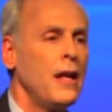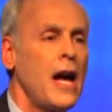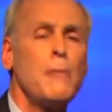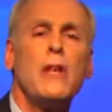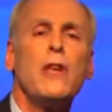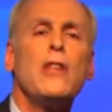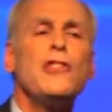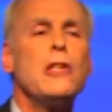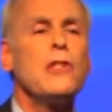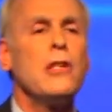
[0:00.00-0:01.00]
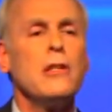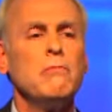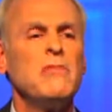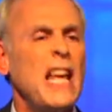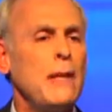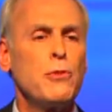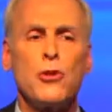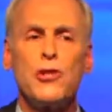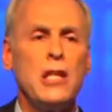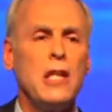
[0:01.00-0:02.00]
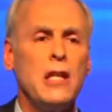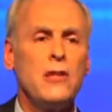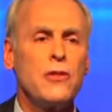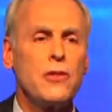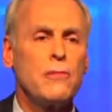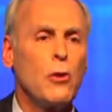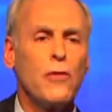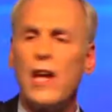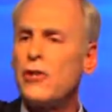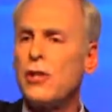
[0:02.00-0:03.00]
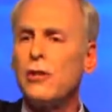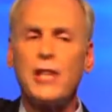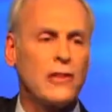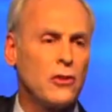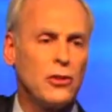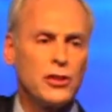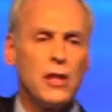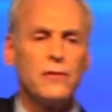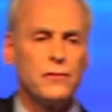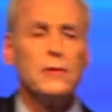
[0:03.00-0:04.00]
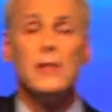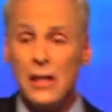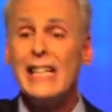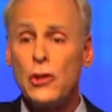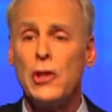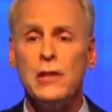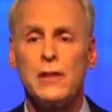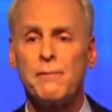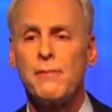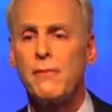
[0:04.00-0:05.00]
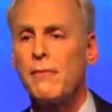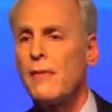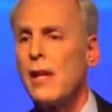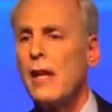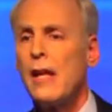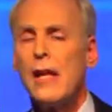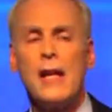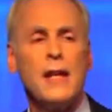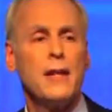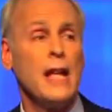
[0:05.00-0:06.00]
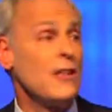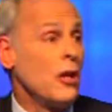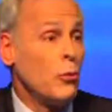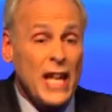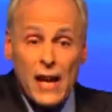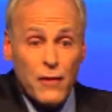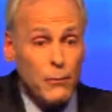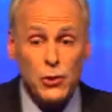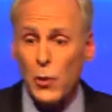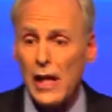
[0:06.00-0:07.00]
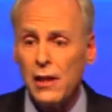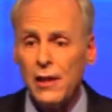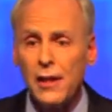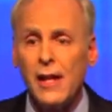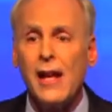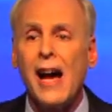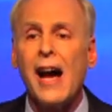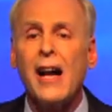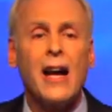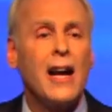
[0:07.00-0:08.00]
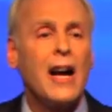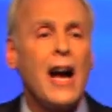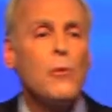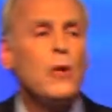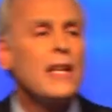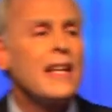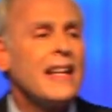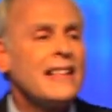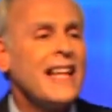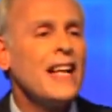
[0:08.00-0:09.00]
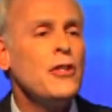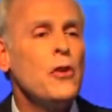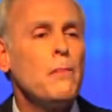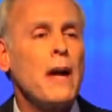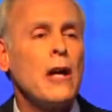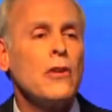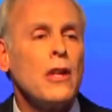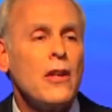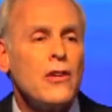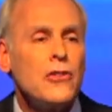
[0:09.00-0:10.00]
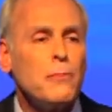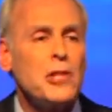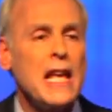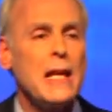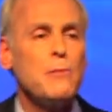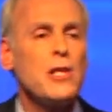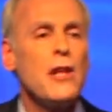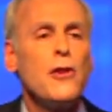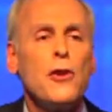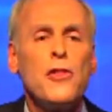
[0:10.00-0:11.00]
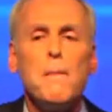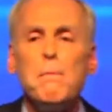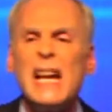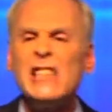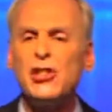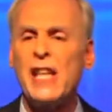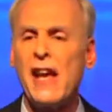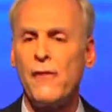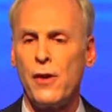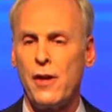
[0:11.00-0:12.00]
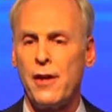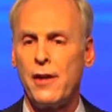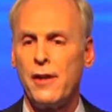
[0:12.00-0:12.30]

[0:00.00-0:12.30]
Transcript: How many of you listen to tapes or CDs, motivational, technical stuff? That's good. And you know, we have them as well. I want to tell you about some tapes that are the best ever.